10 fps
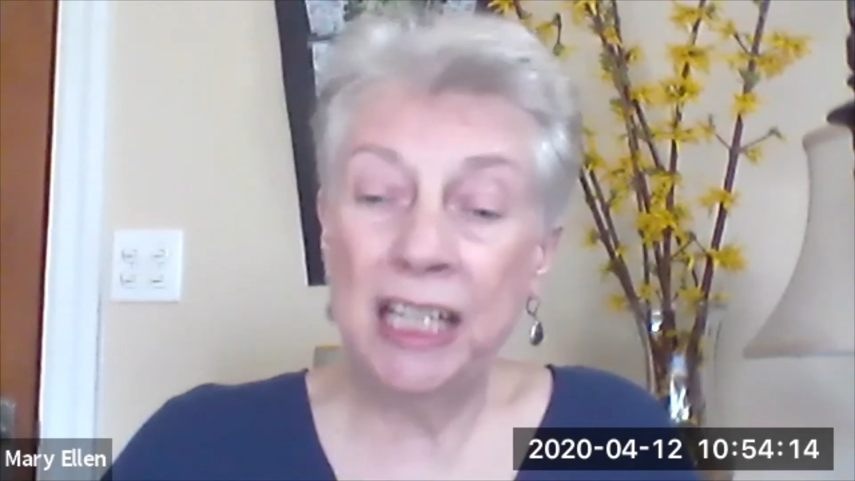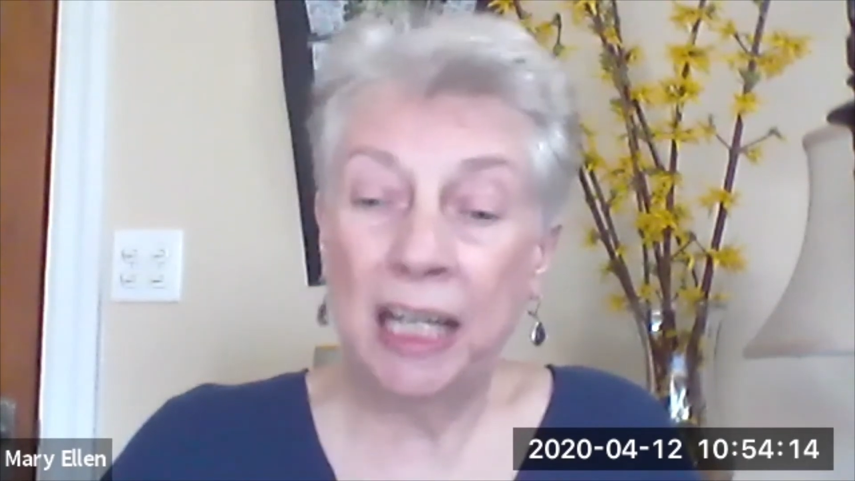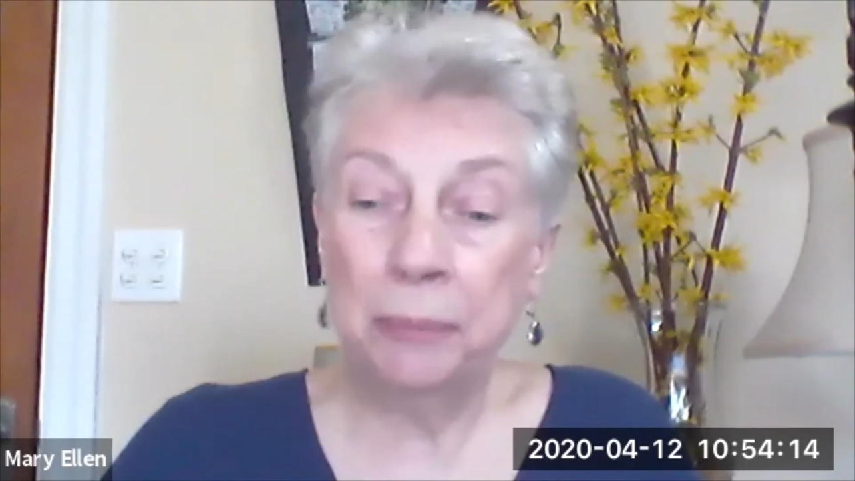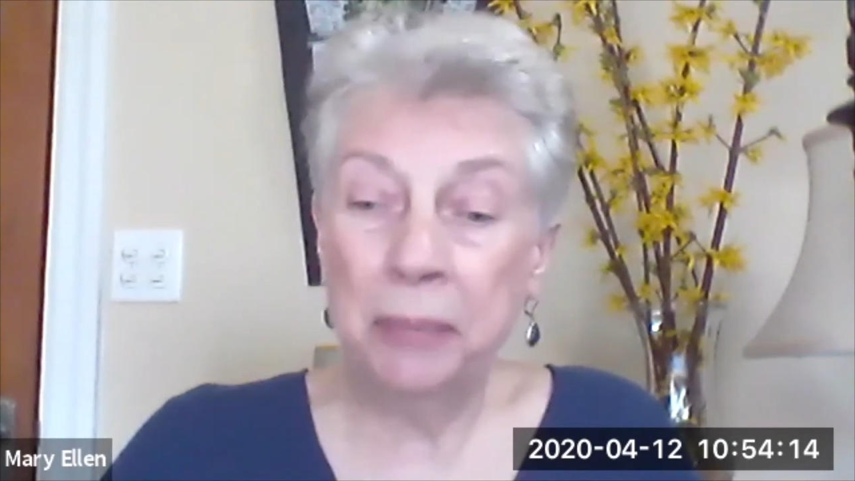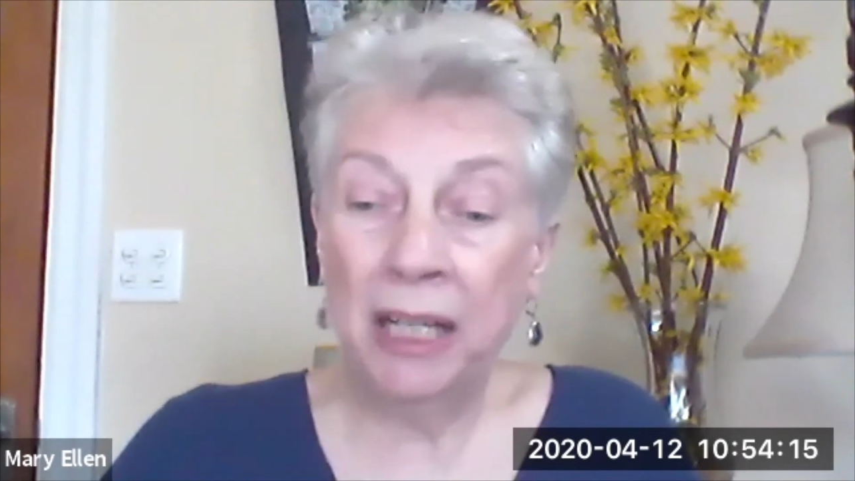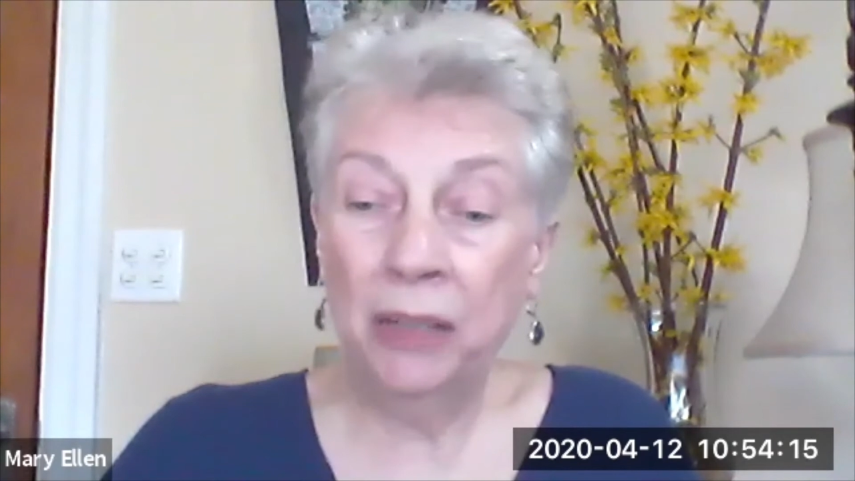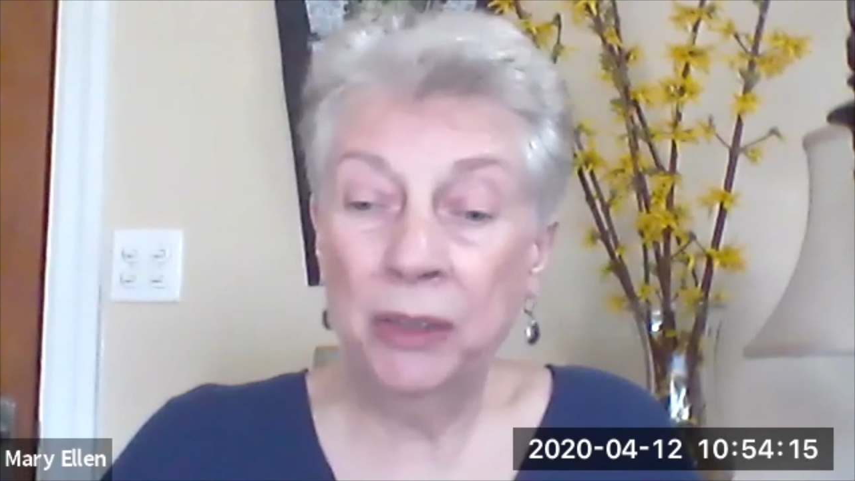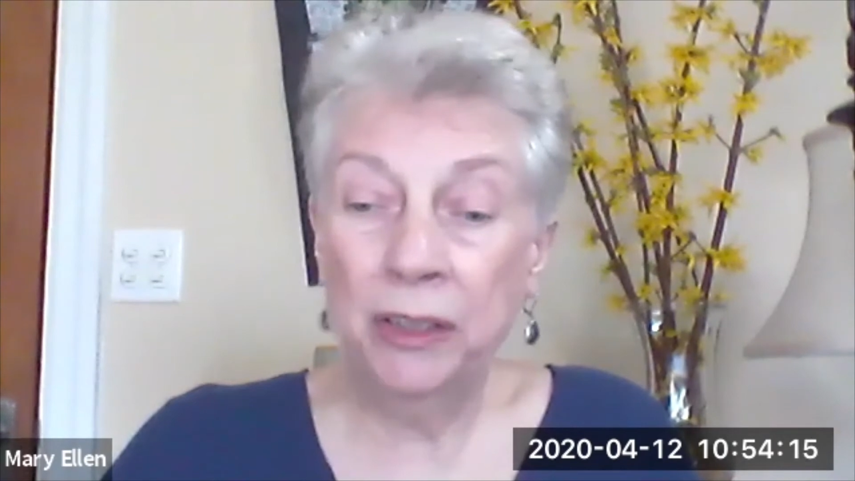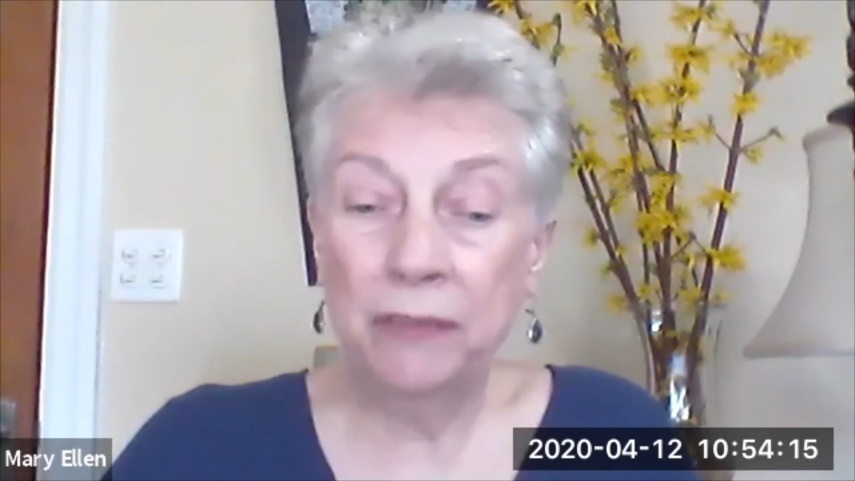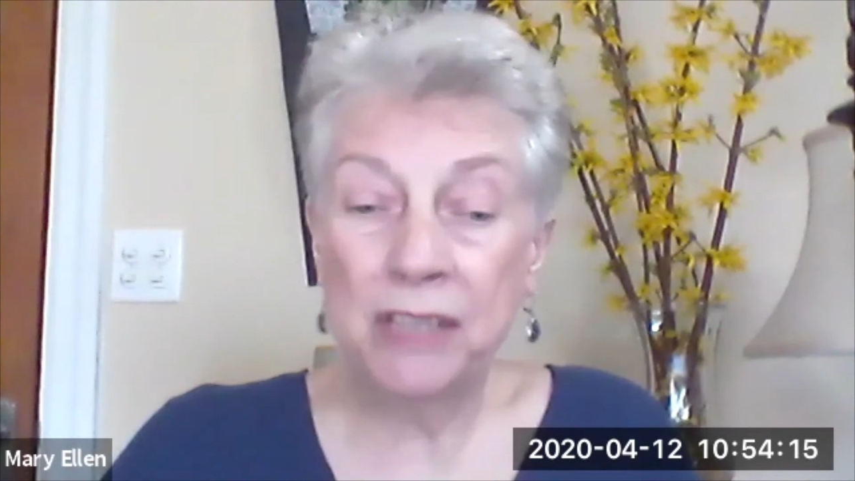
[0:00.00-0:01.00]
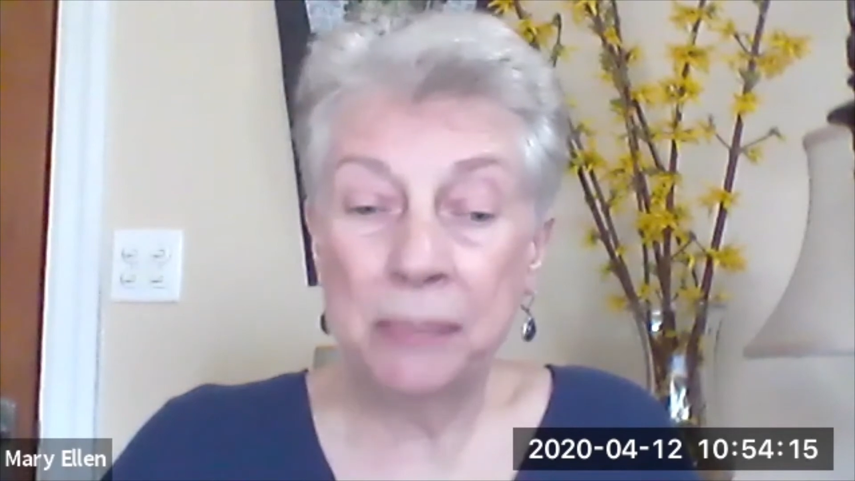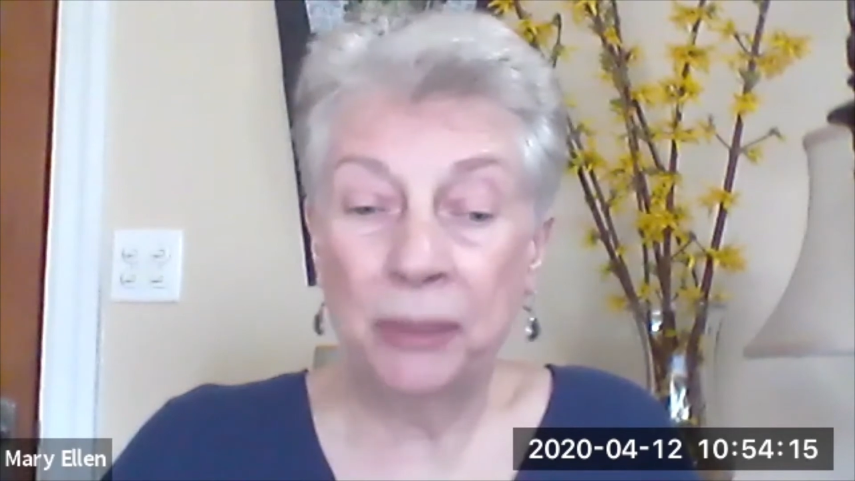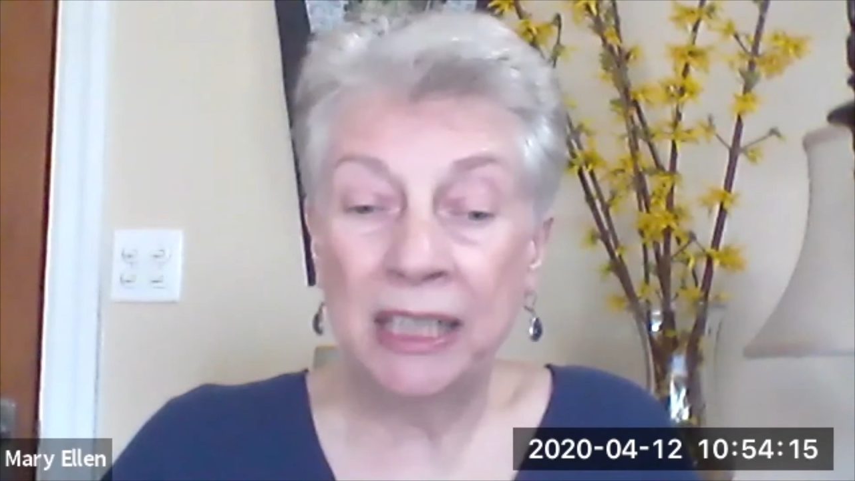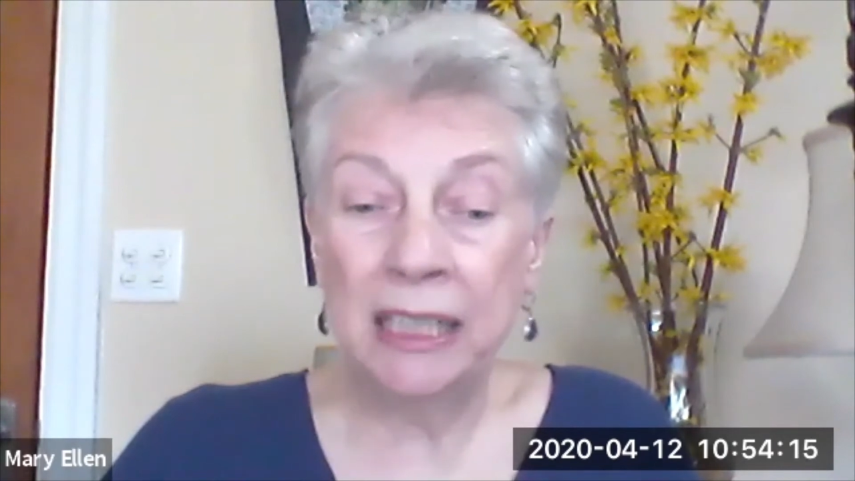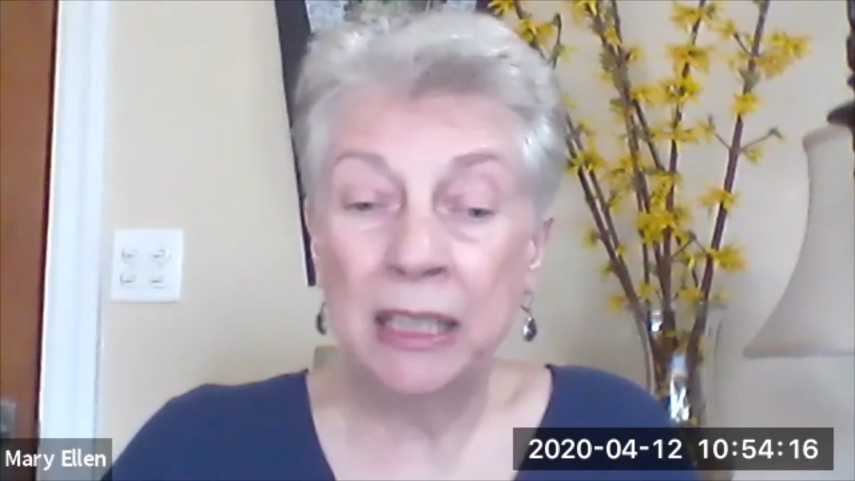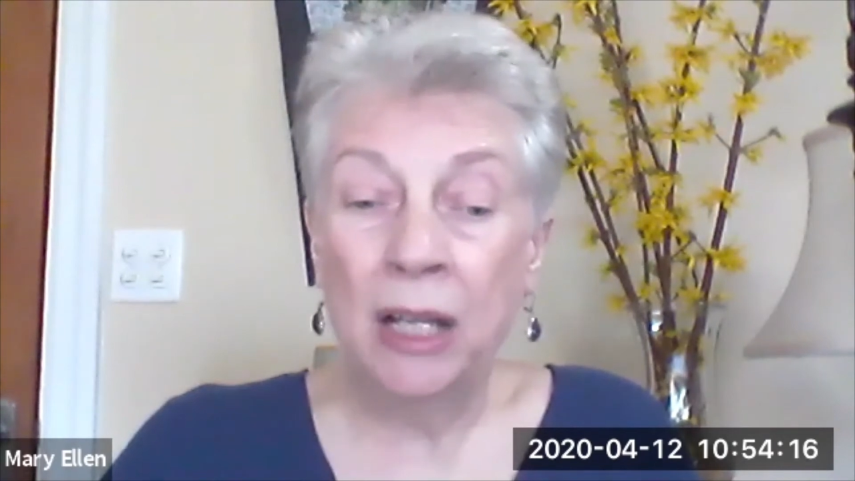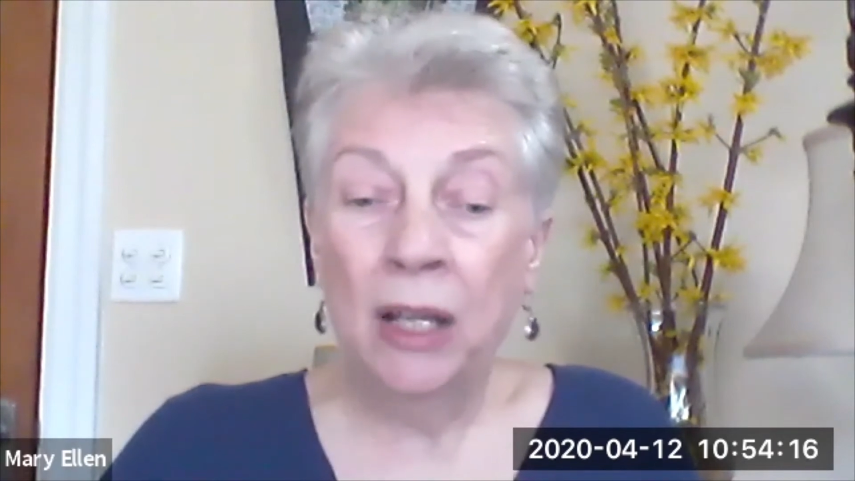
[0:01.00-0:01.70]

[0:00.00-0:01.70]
and power of spring